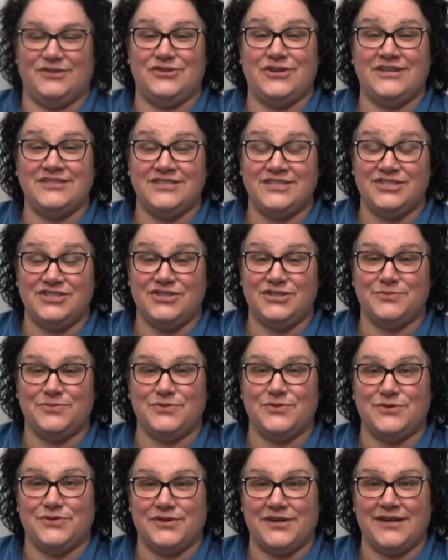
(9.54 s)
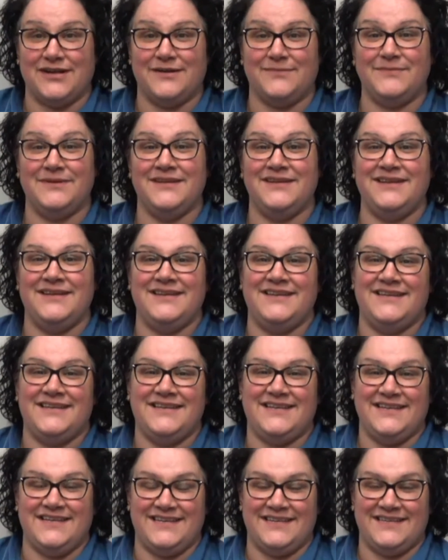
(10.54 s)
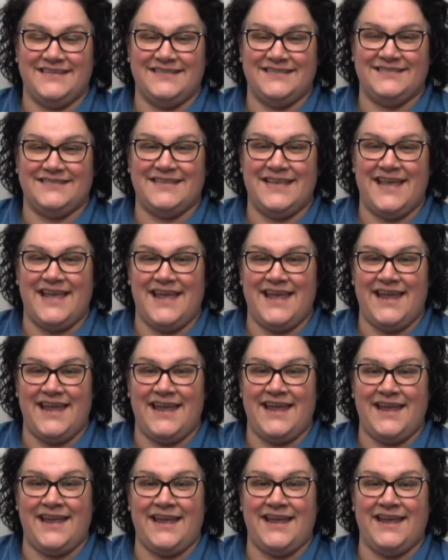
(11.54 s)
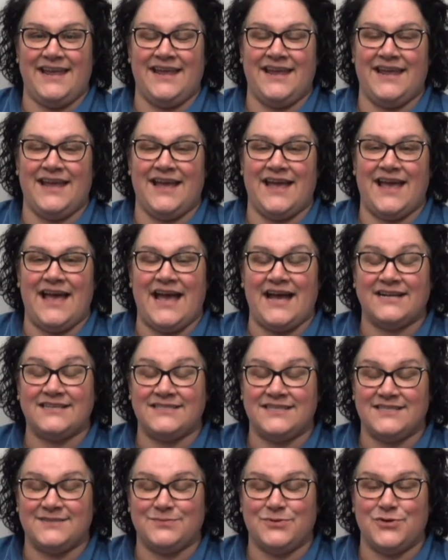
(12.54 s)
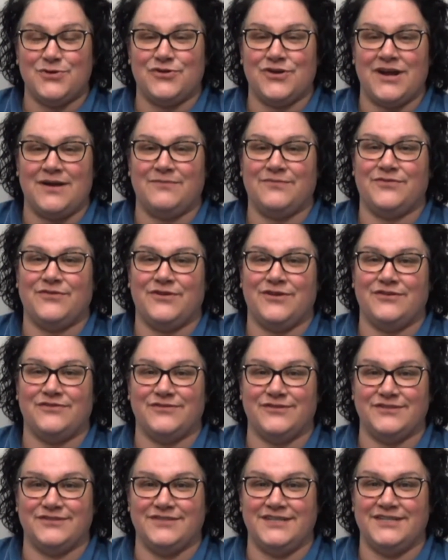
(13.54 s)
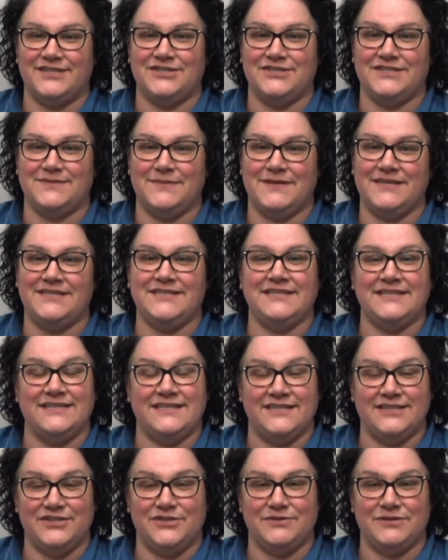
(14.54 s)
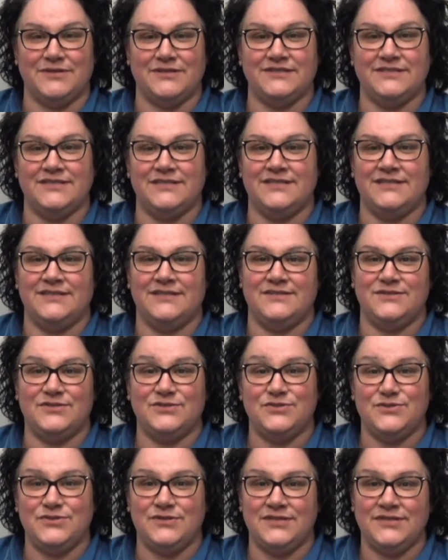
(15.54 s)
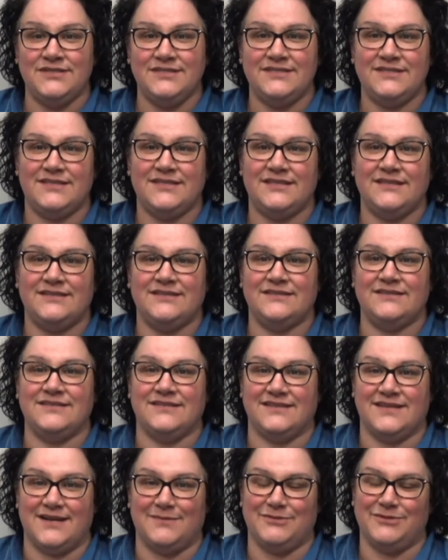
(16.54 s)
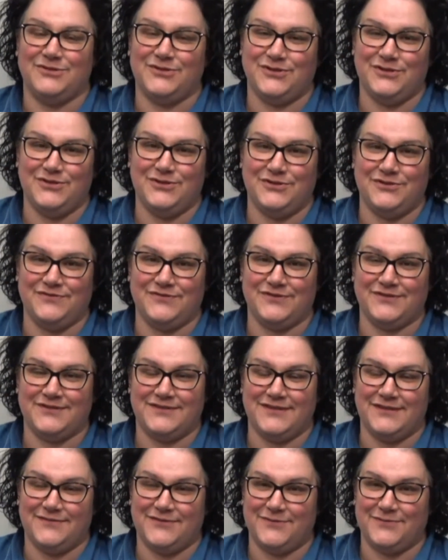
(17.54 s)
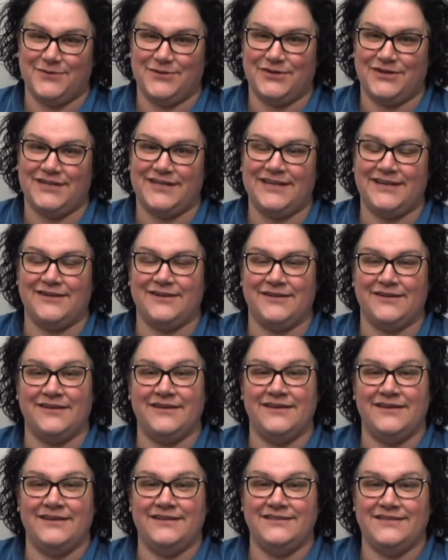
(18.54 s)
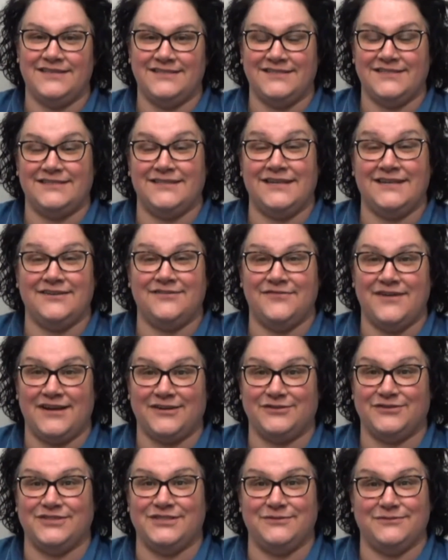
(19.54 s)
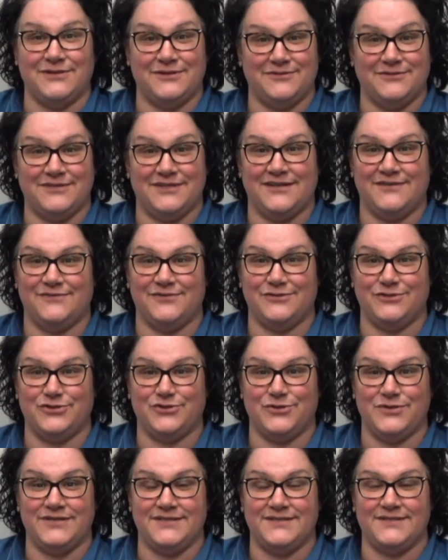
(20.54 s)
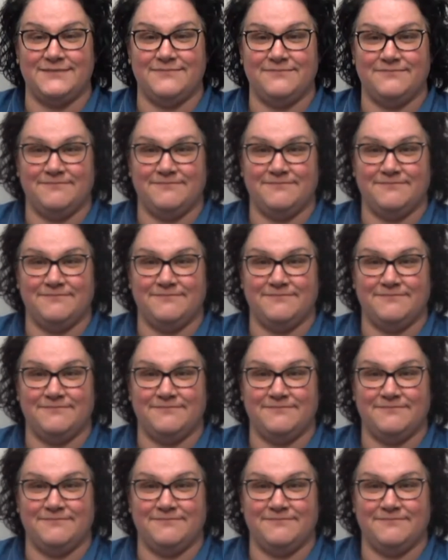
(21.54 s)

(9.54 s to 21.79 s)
Transition Year Program is an access program for our First Nations, Métis and Inuit students to come into the University of Alberta in a designated faculty route of their choice.